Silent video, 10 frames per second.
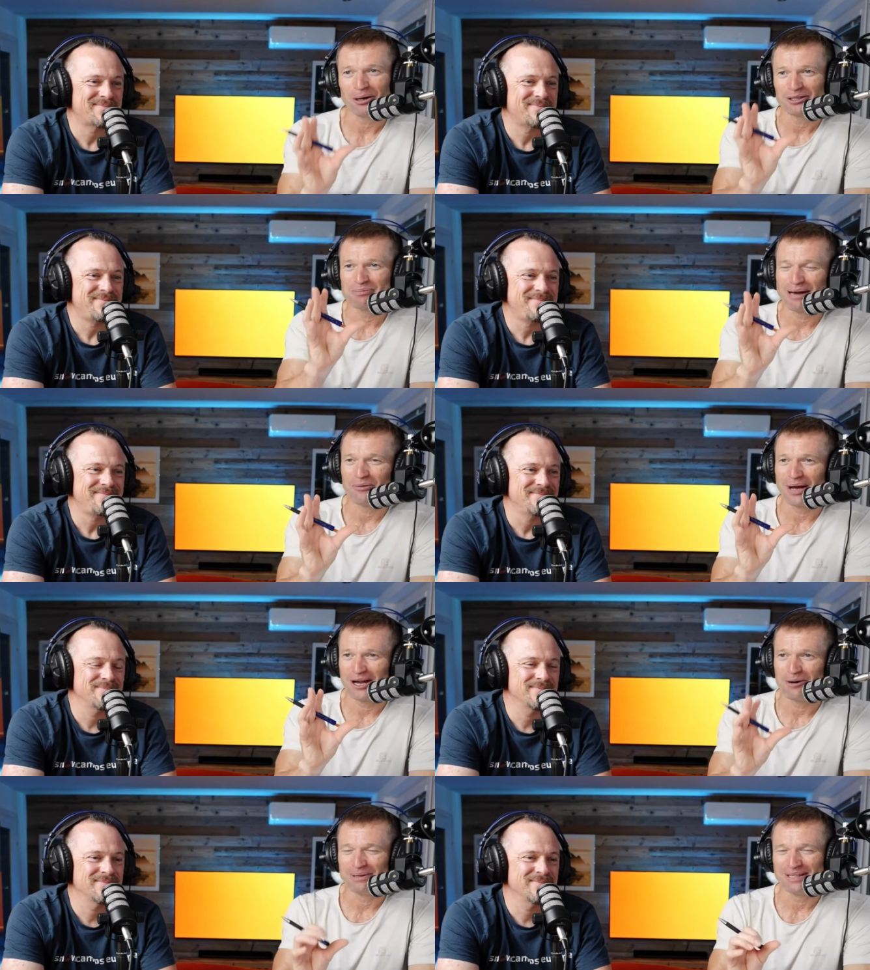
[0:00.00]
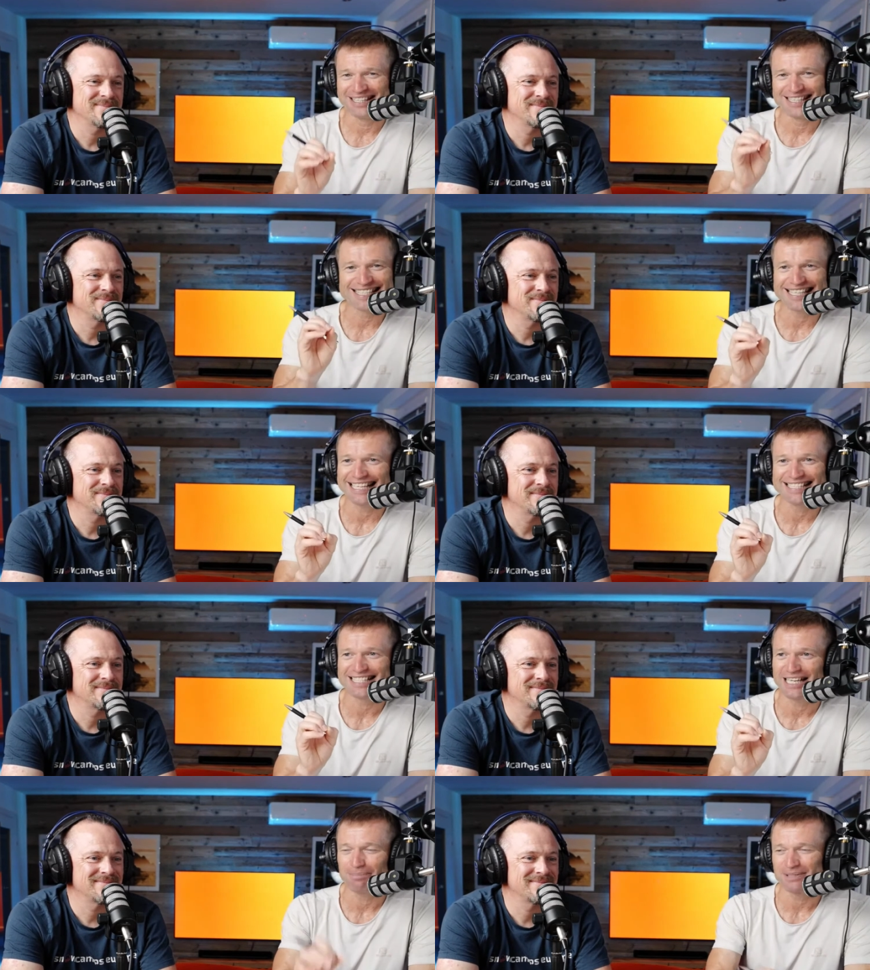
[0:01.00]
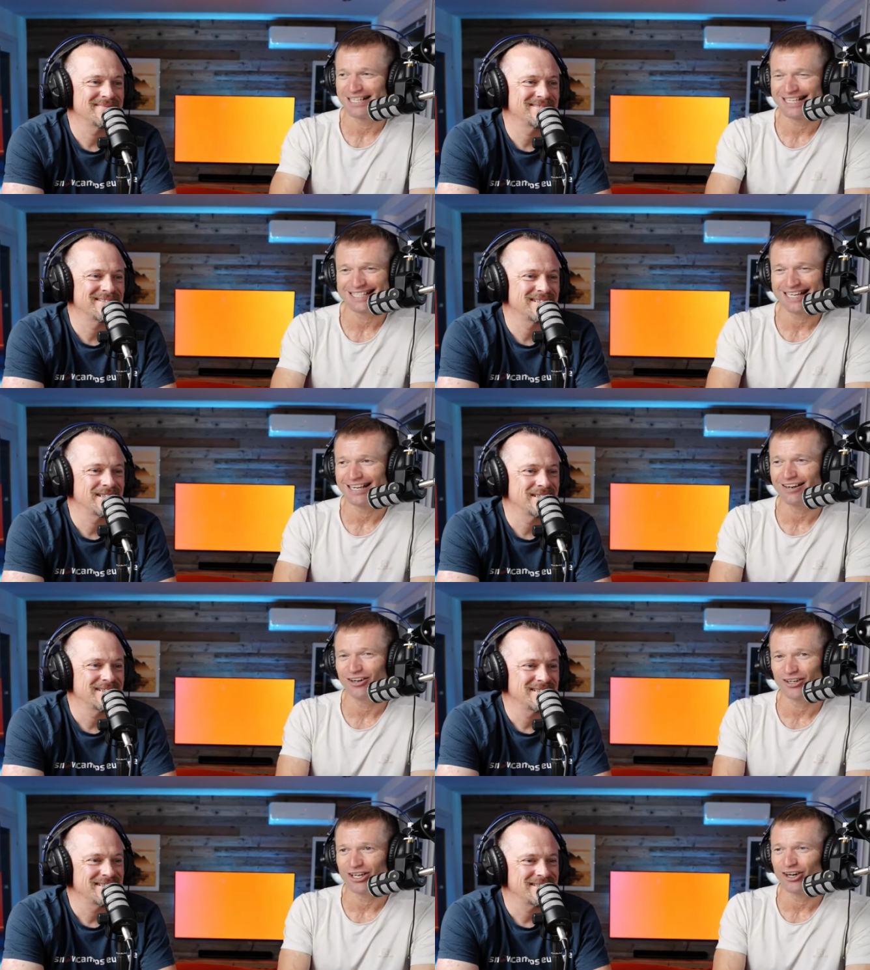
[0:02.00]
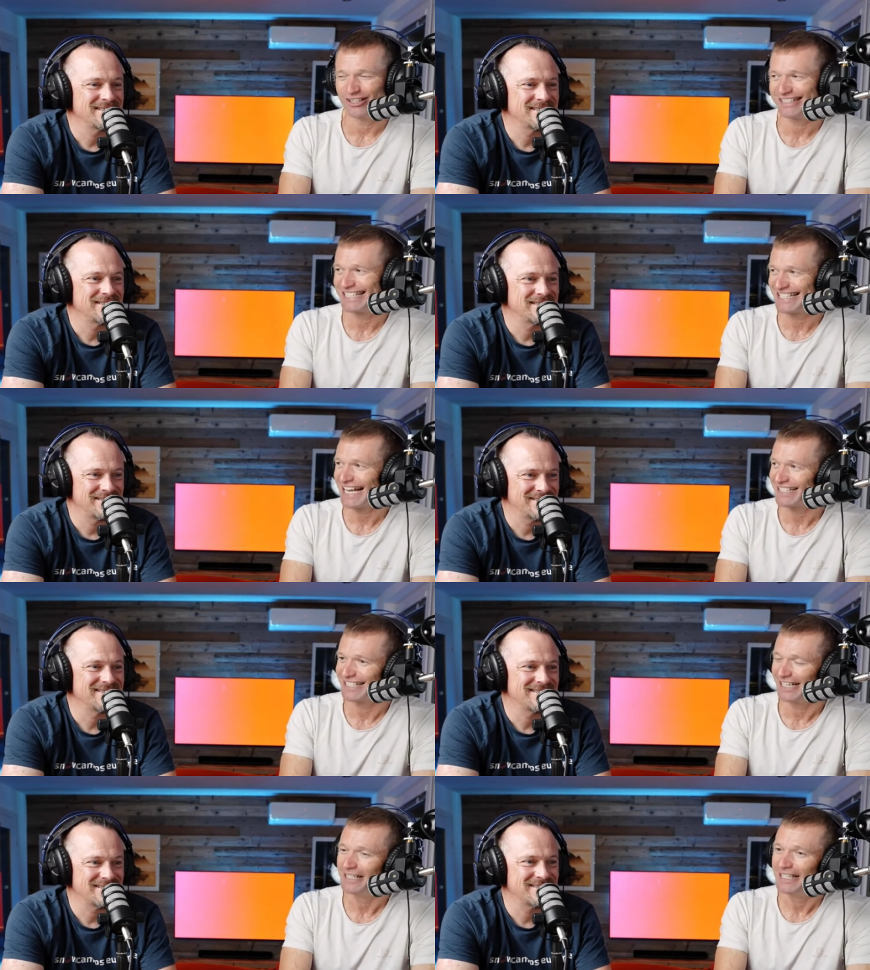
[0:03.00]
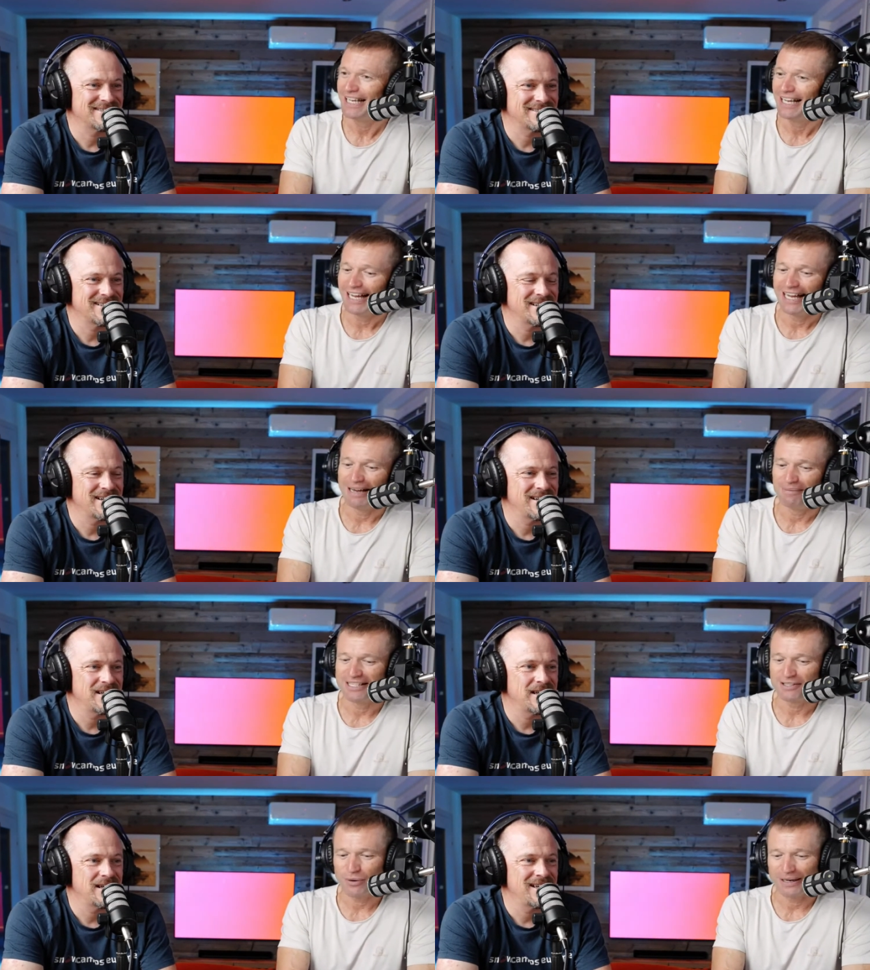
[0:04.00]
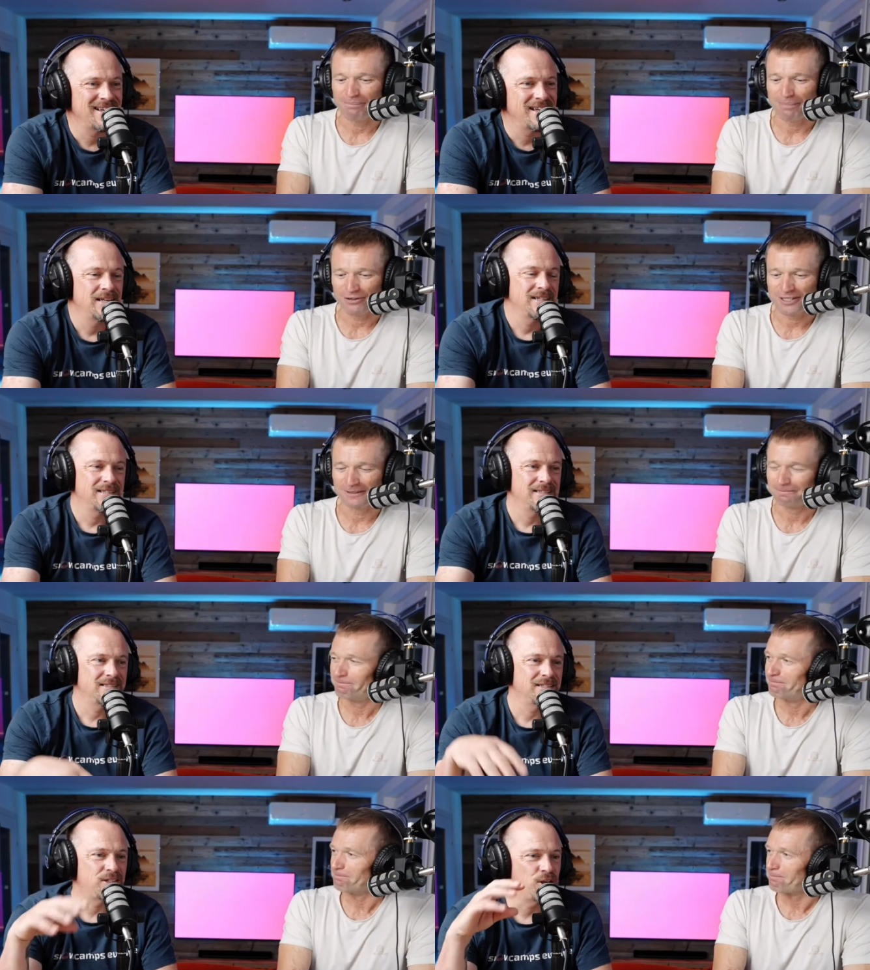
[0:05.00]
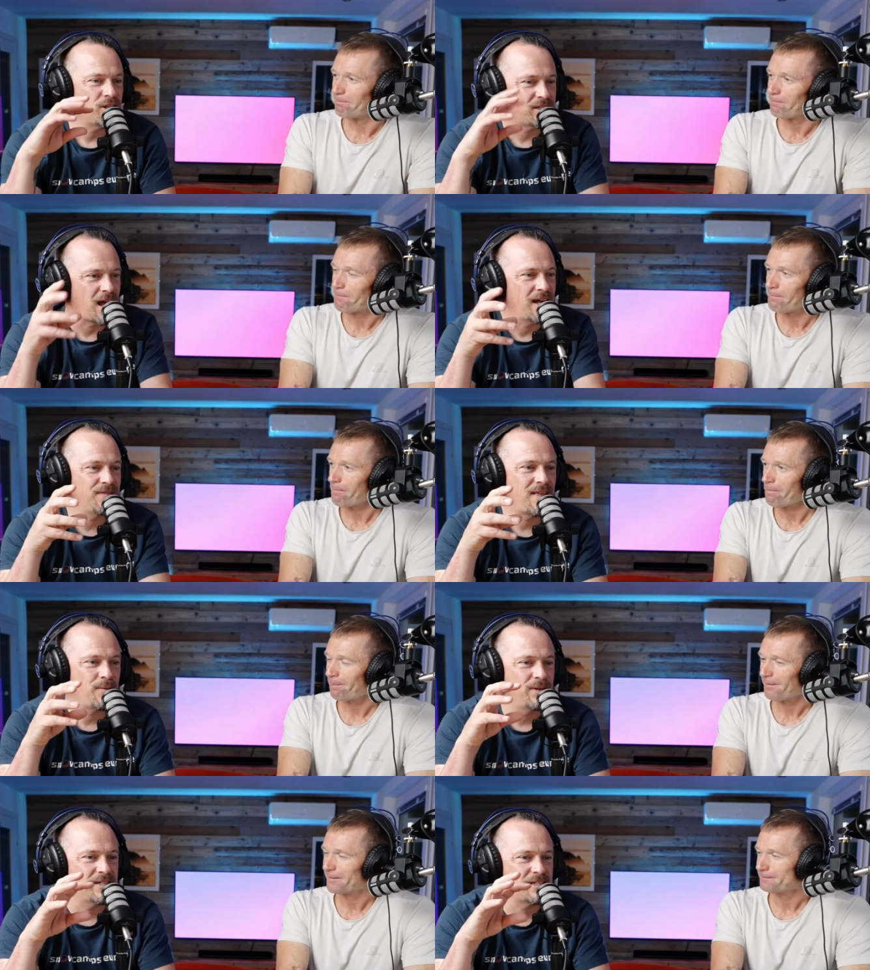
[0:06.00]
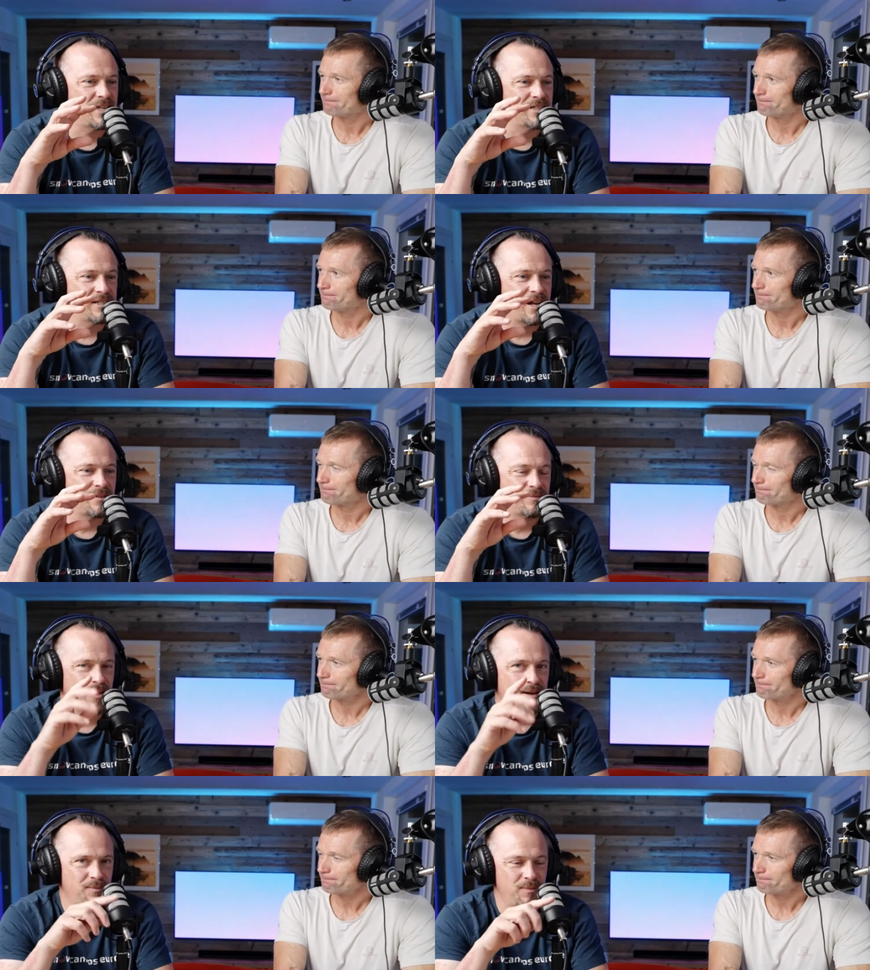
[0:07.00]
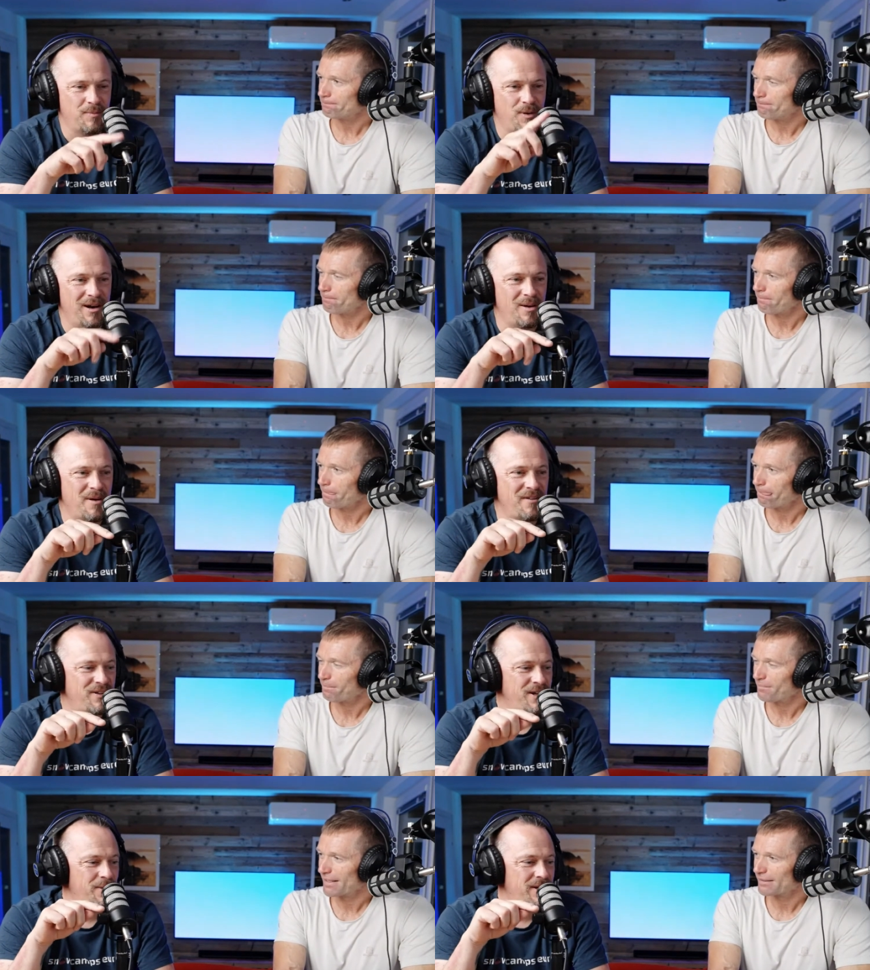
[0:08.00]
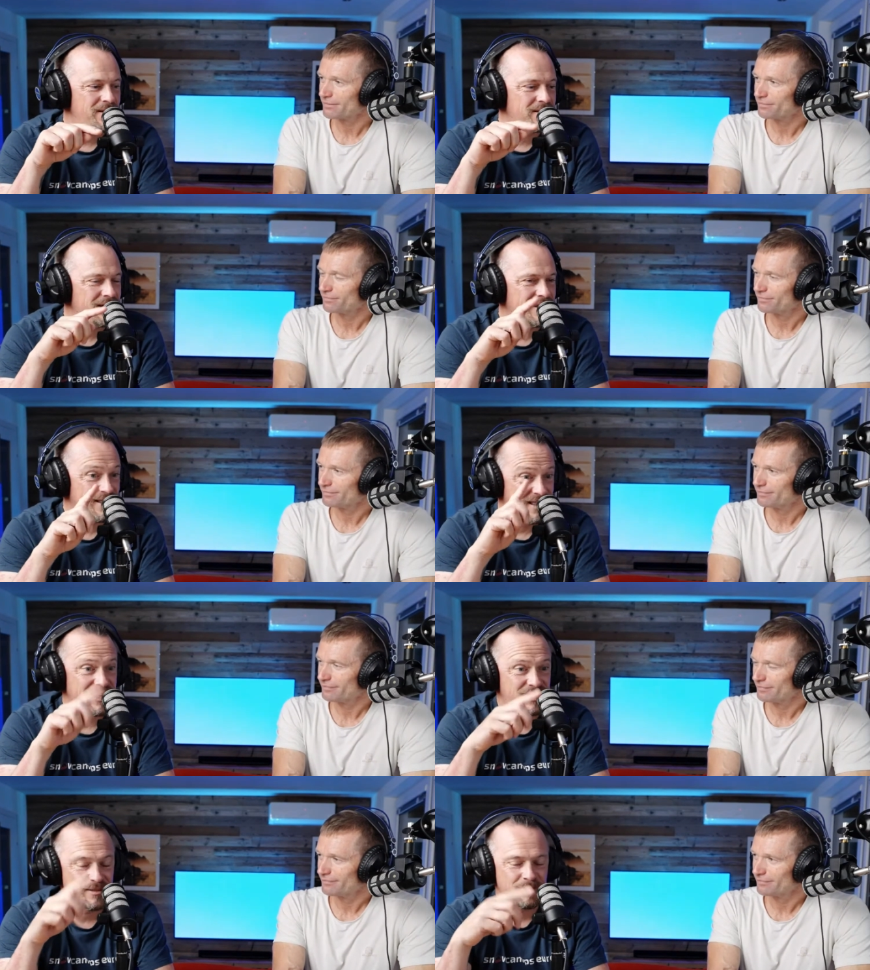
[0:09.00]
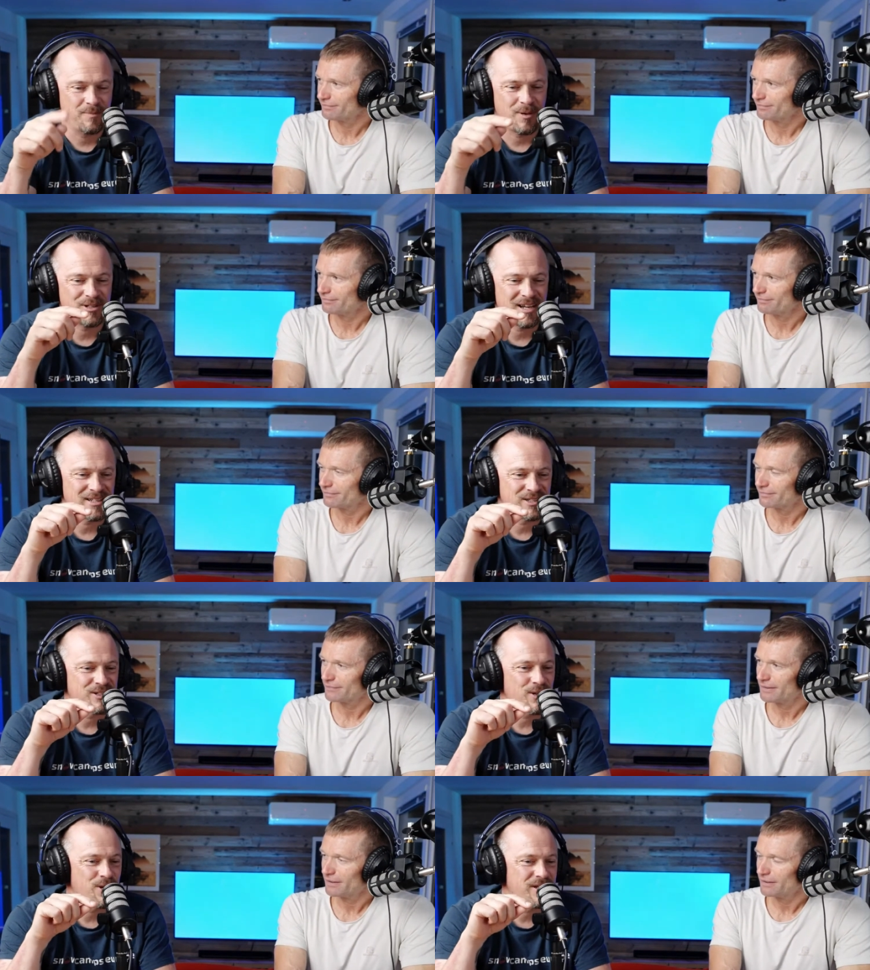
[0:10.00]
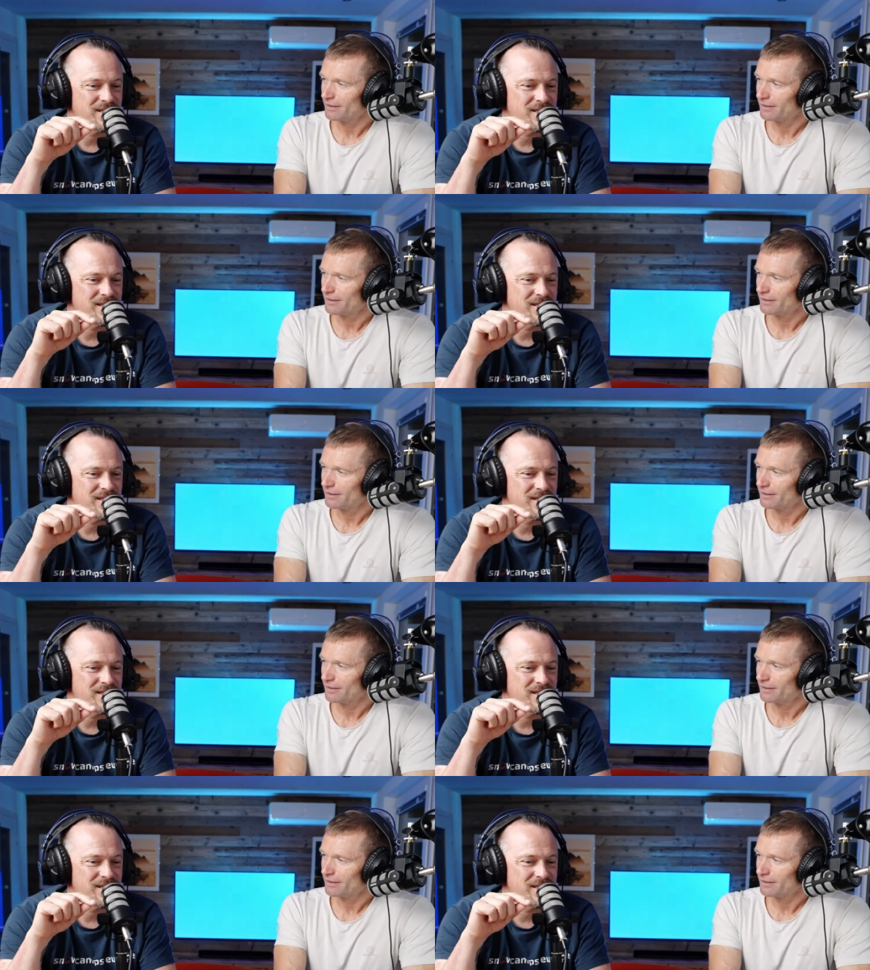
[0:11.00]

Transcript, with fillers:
Speaker 1: plotted my way up, and then the skin slips, and it's like, oh God, disaster. Um, and it's quite
Speaker 2: embarrassing. There's the other side of that with the skins, and I, I will put a little bit of video in, in this podcast so you